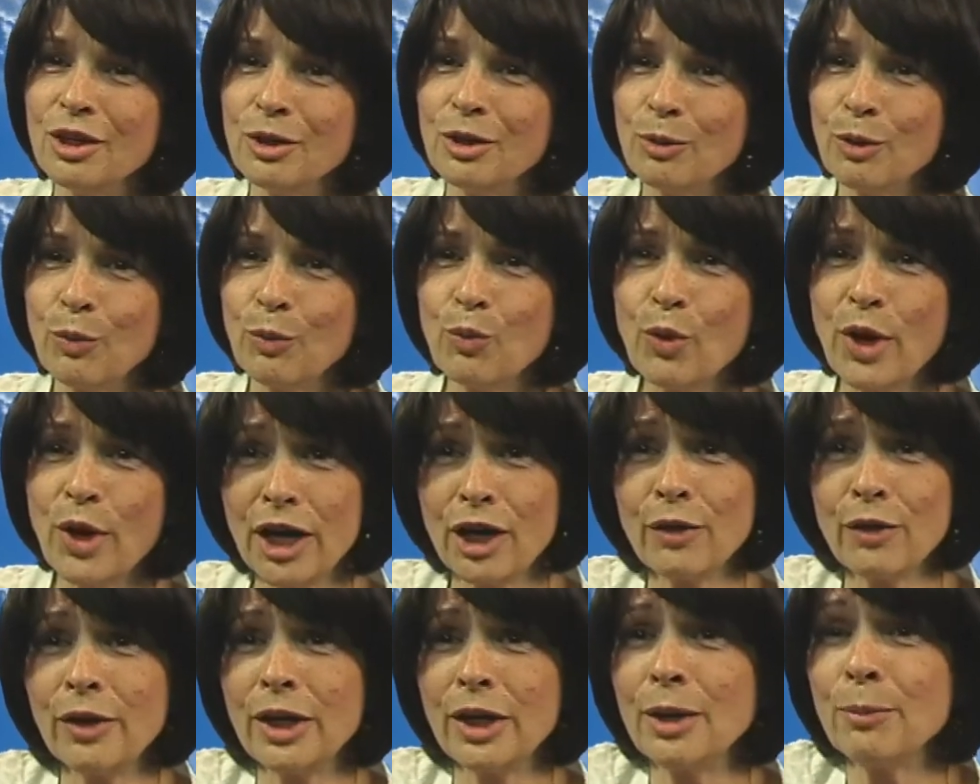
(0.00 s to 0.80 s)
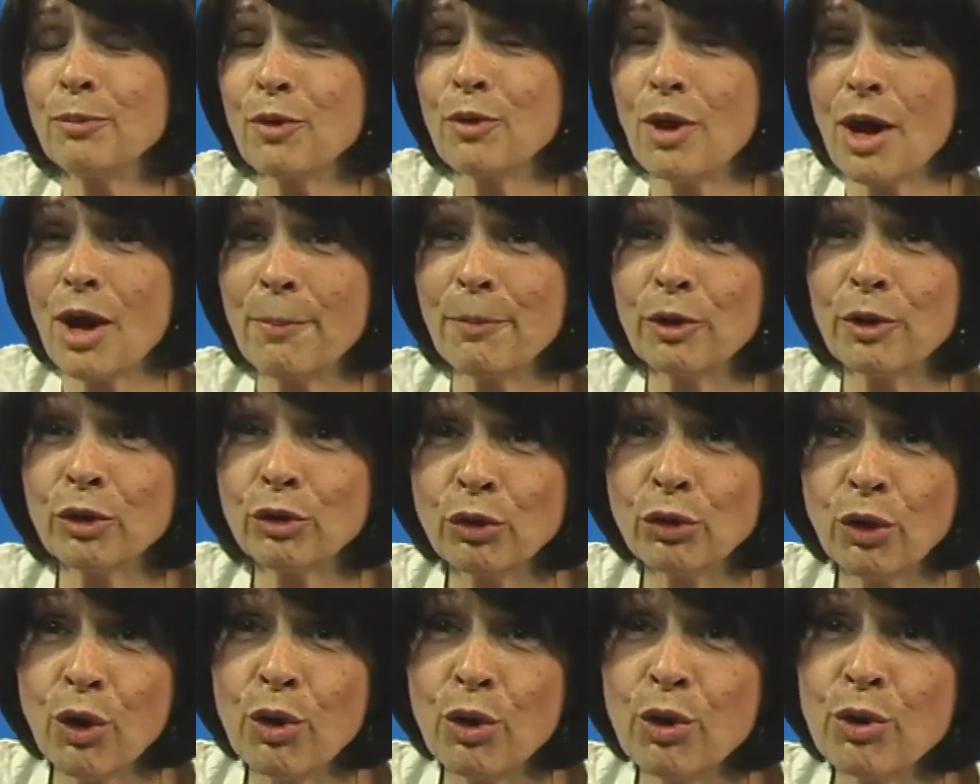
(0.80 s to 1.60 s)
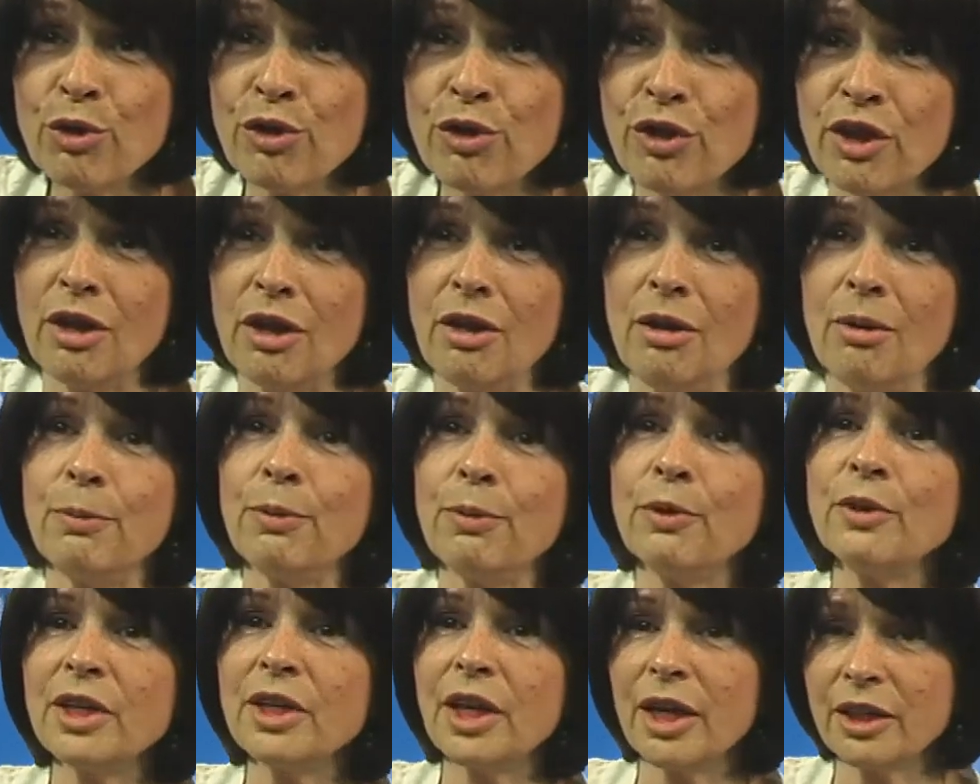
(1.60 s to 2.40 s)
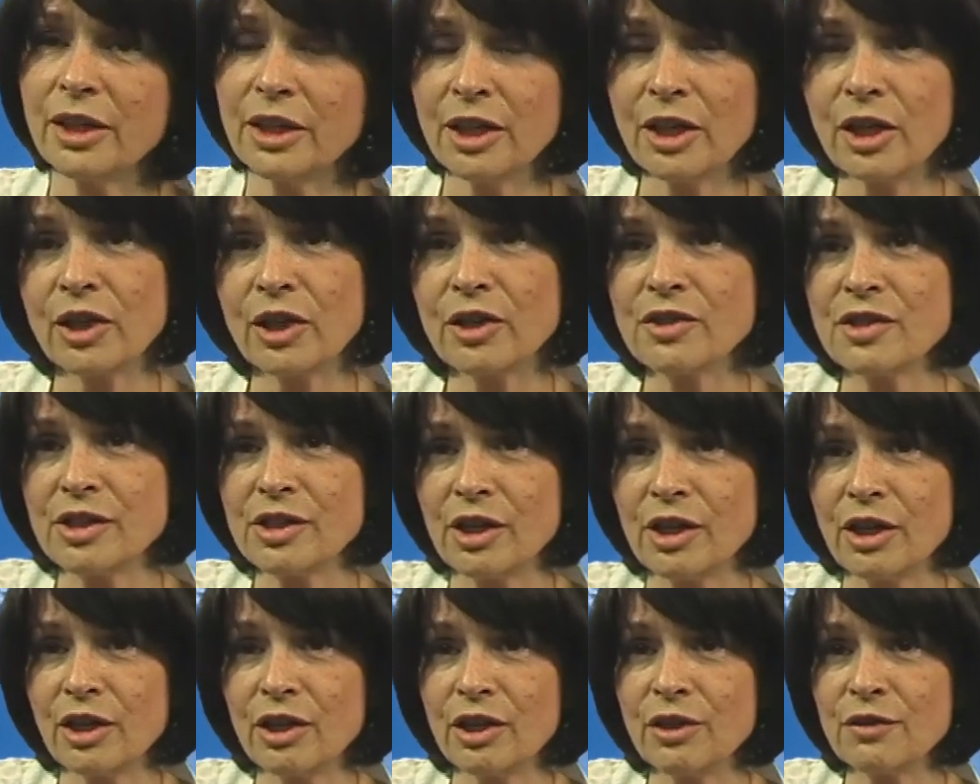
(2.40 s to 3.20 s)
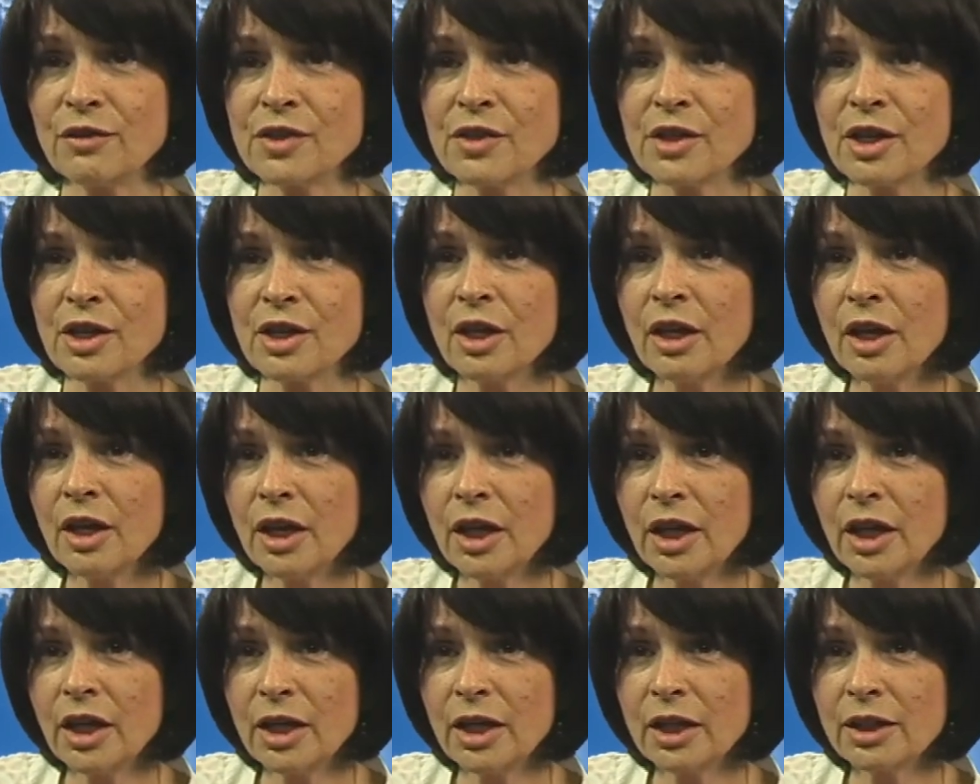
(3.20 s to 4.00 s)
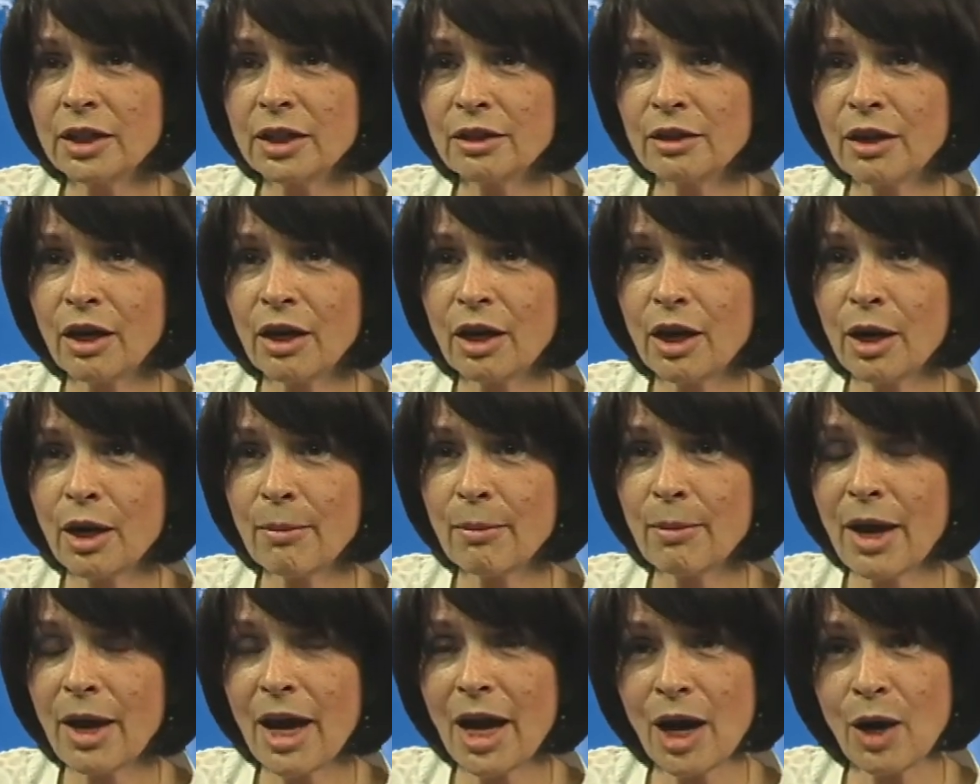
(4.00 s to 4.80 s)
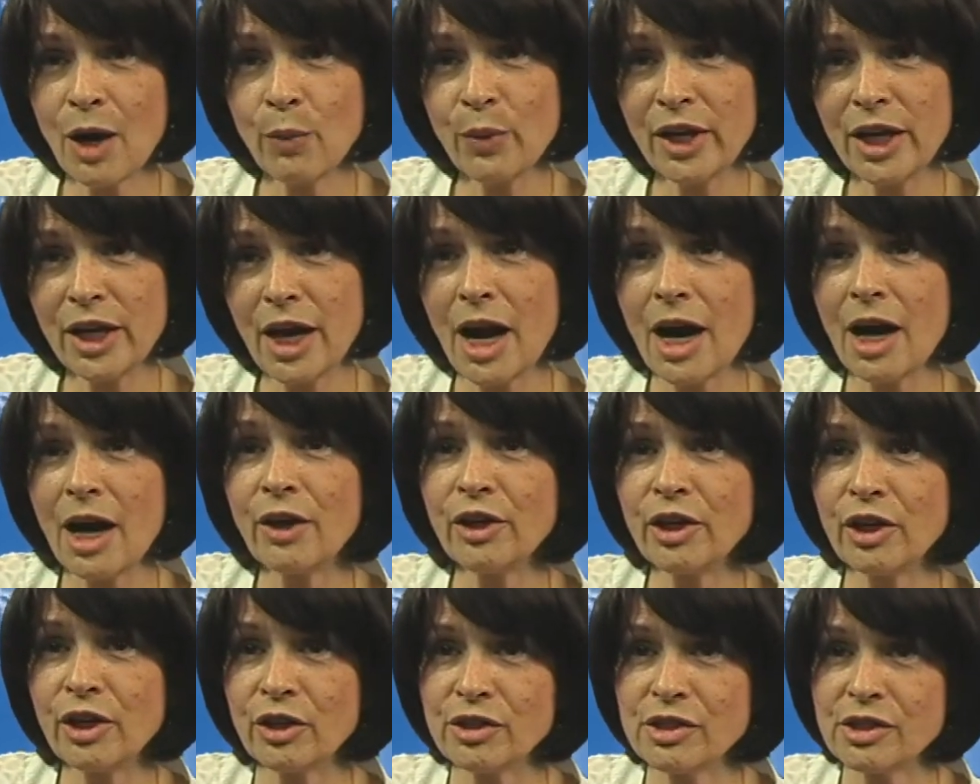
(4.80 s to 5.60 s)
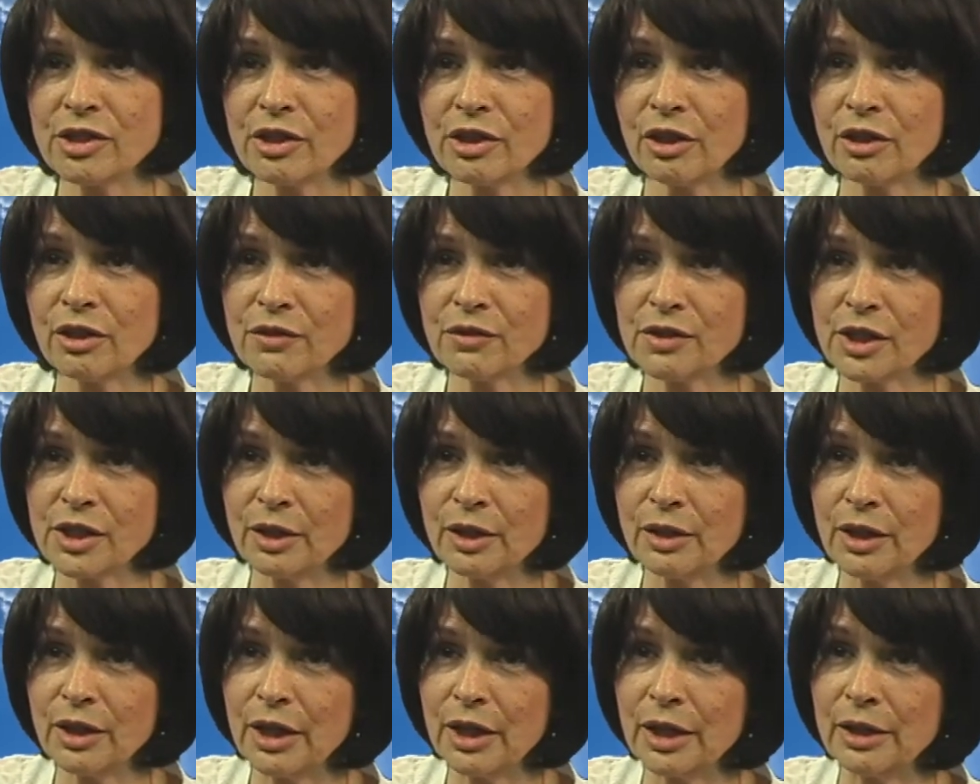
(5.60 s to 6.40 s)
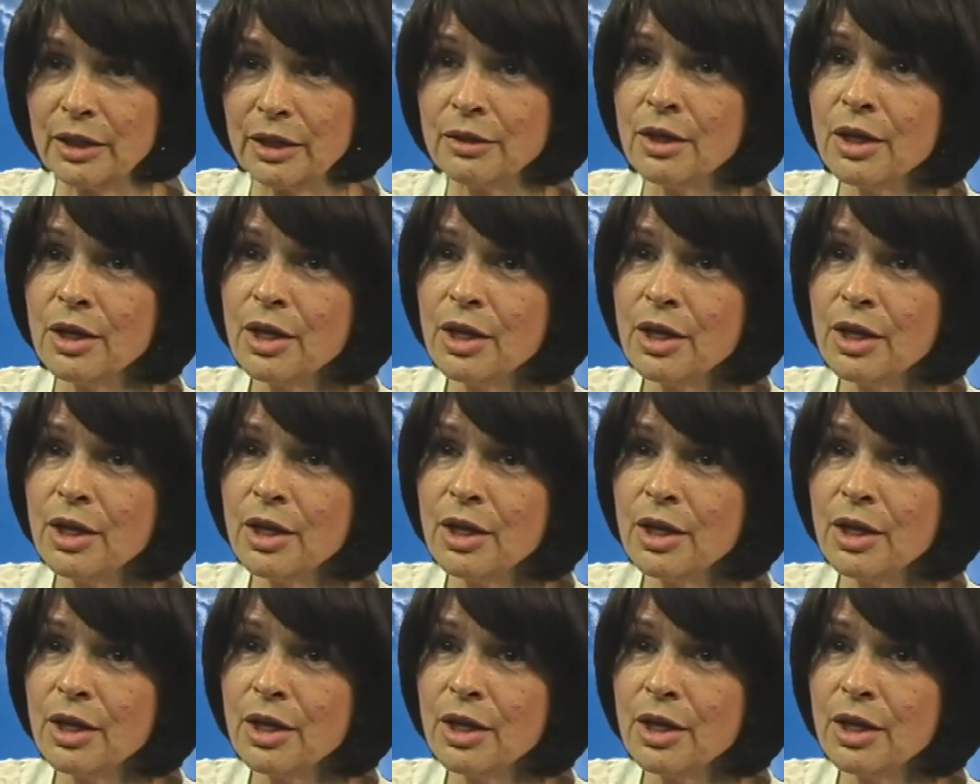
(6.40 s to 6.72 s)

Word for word: uh, wearing proper clothing, protecting ourselves in um, how we carry ourselves, and, and